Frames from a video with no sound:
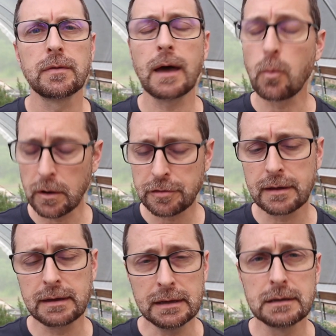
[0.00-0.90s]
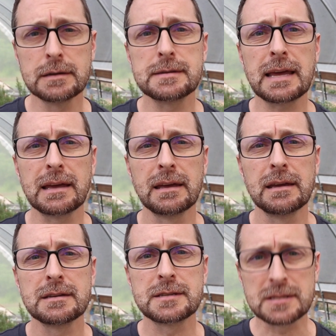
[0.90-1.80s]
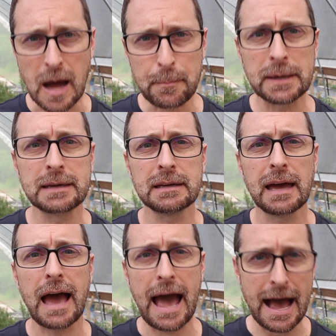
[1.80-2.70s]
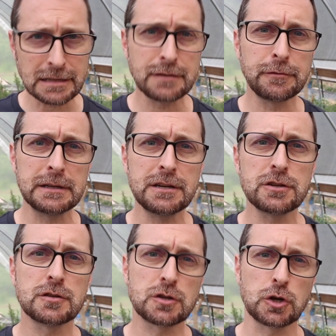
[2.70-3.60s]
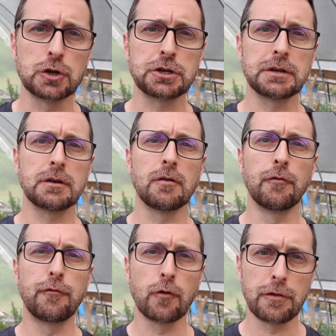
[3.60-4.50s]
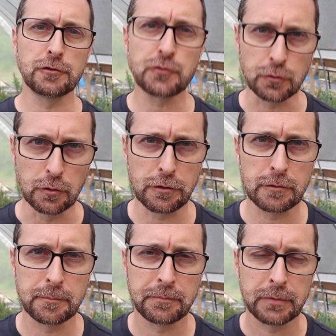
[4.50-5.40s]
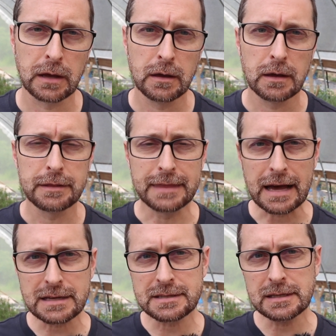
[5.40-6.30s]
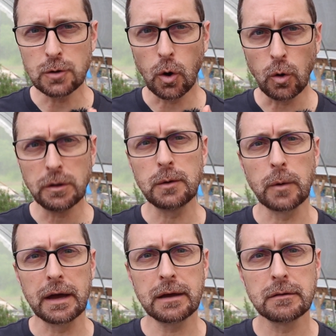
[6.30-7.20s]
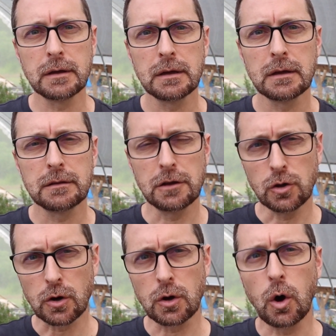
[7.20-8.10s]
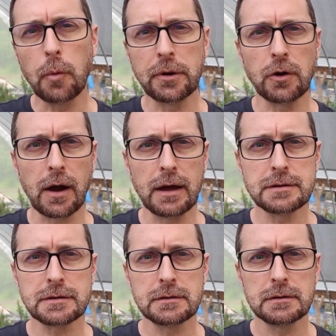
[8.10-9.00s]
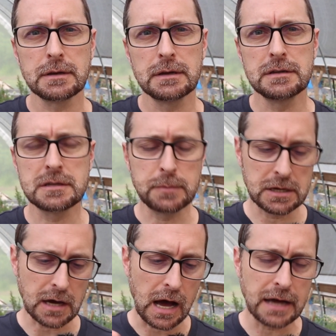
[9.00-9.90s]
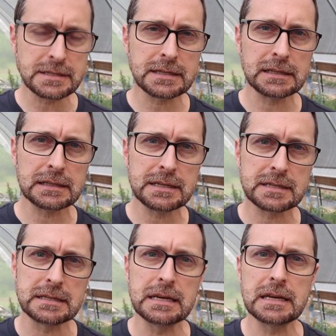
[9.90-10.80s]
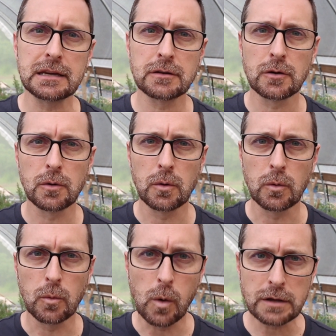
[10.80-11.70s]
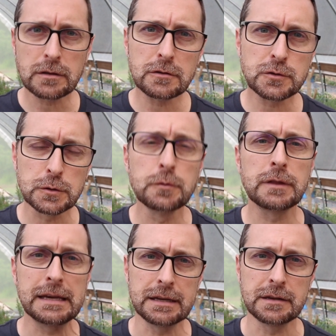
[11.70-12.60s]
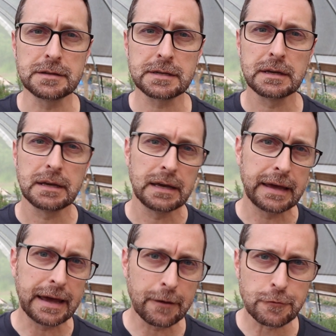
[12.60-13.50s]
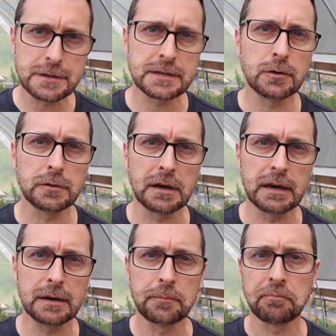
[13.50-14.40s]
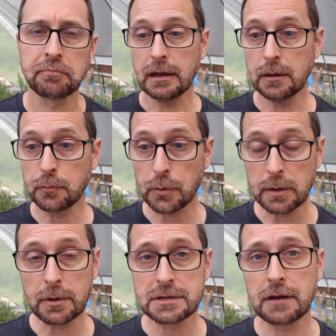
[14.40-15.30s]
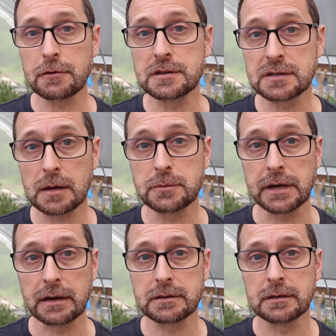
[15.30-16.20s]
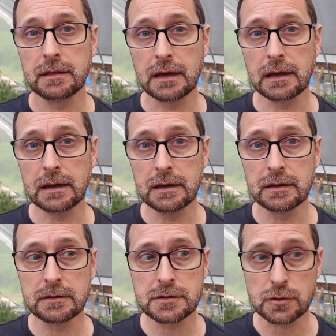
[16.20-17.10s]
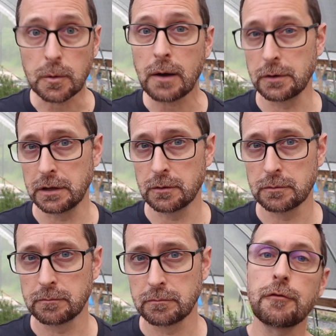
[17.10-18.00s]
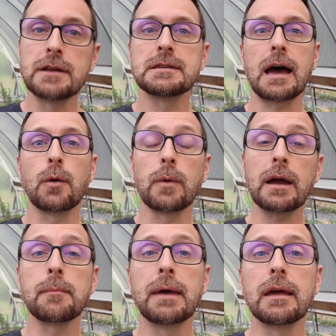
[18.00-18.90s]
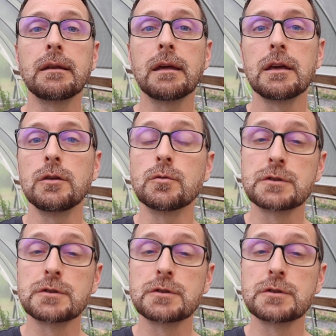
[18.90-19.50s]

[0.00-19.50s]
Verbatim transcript: That one thing is stopping actively searching for the truth. That is the only way that you're going to open your eyes, is to be constantly seeking what the truth is every single day in pretty much every subject that is surrounding you. Friends, I recommend you